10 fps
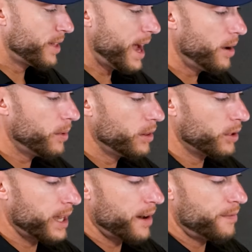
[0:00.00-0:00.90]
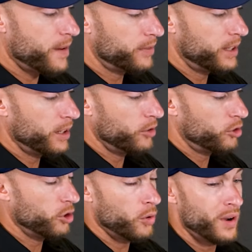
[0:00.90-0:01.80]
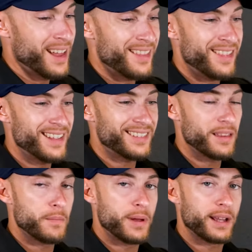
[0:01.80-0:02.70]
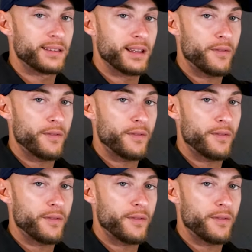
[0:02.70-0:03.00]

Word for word: then we look at 15-2. This is the big